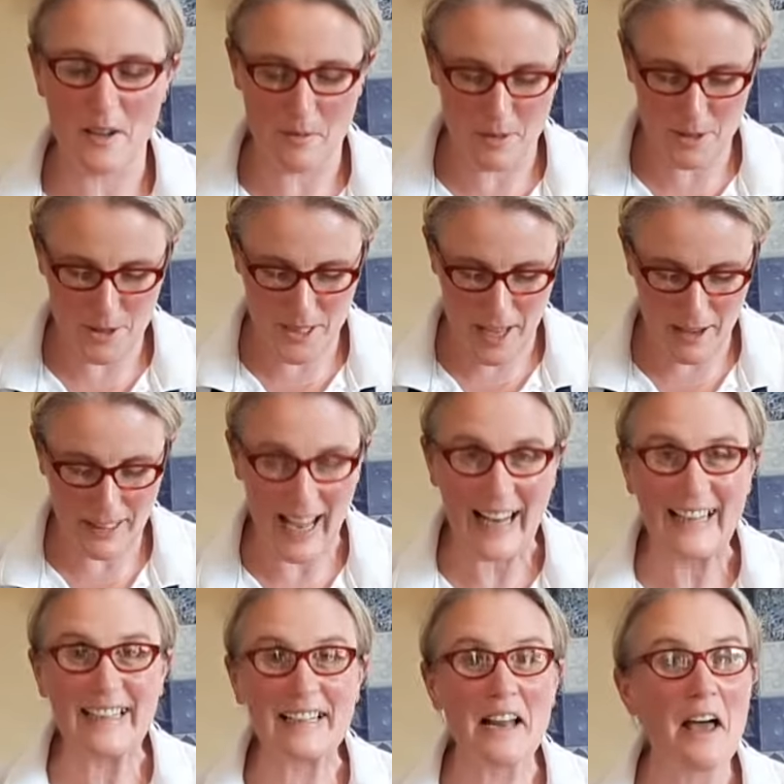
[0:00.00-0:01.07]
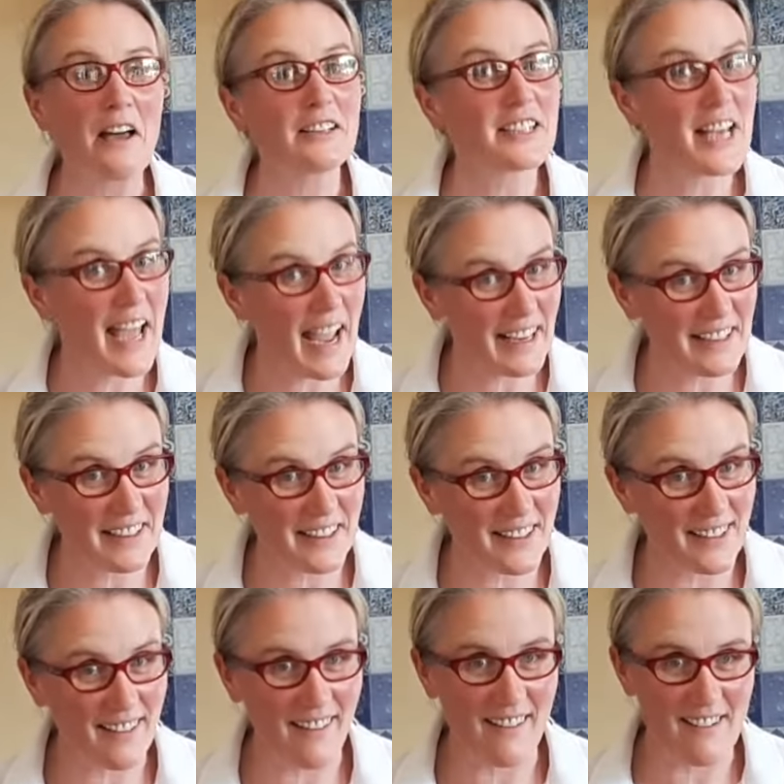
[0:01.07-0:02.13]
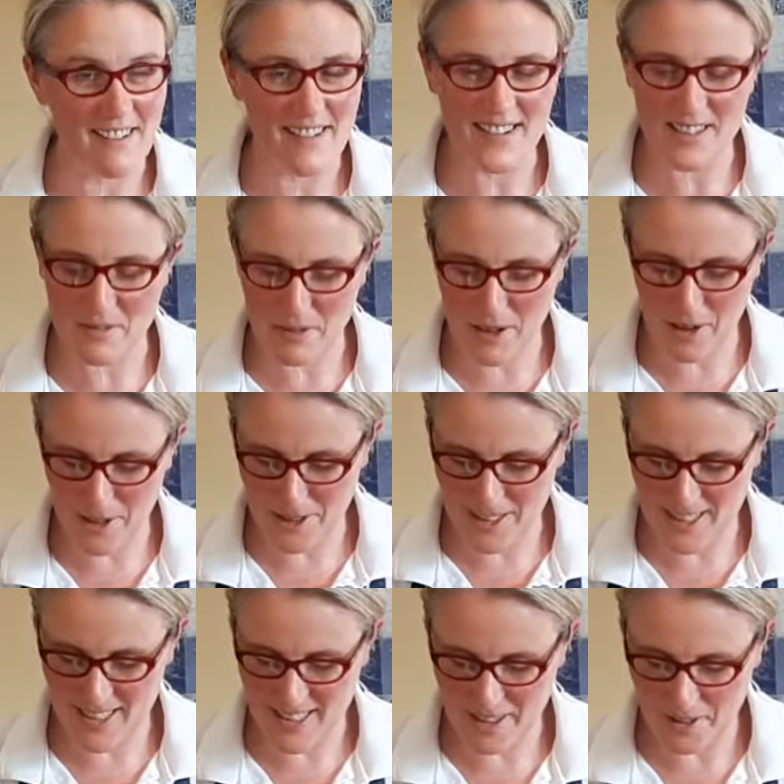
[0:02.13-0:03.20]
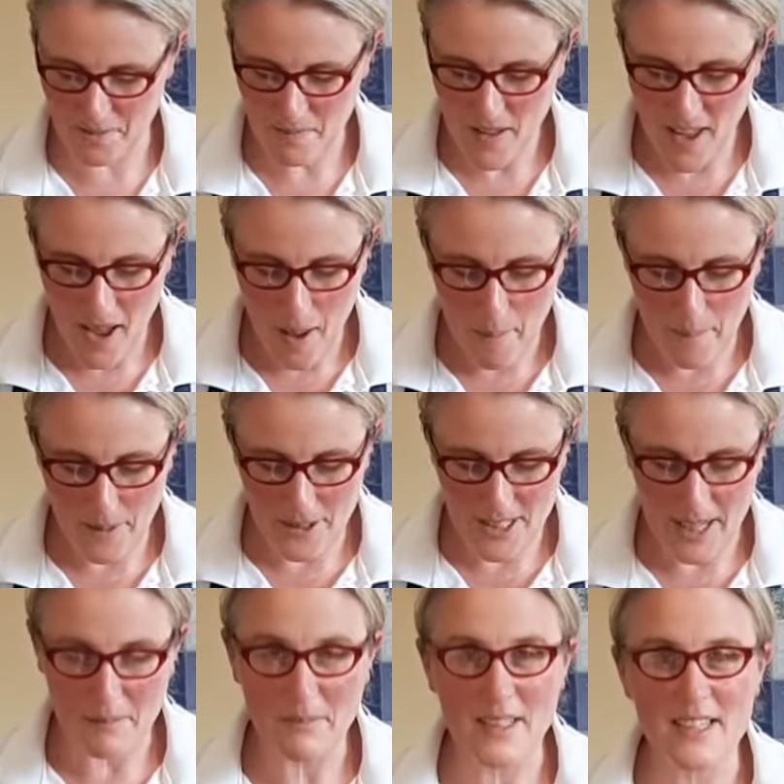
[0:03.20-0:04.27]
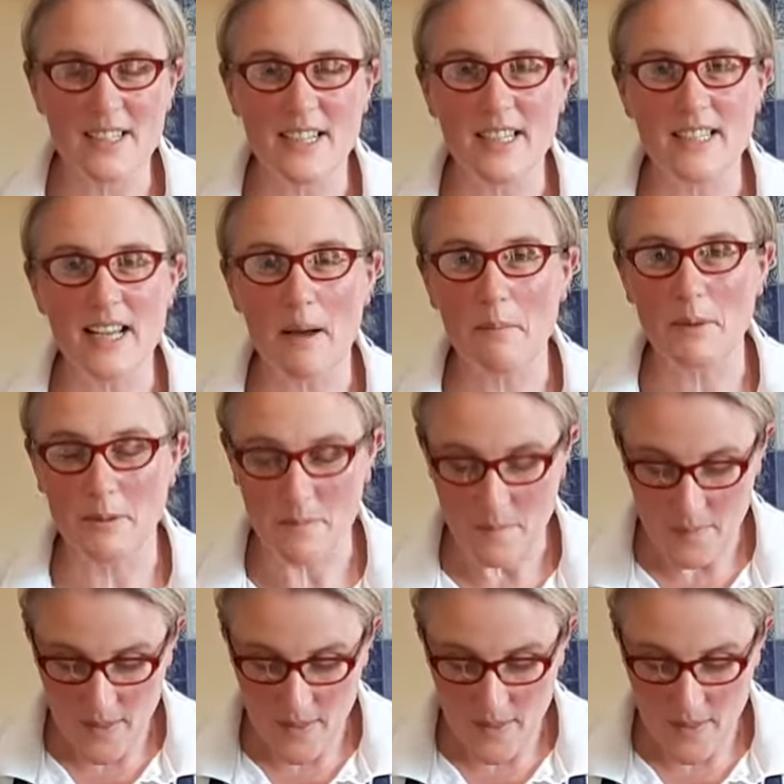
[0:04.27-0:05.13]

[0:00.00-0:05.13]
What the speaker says: We just had a little technical error, as we called it here, but these things happen.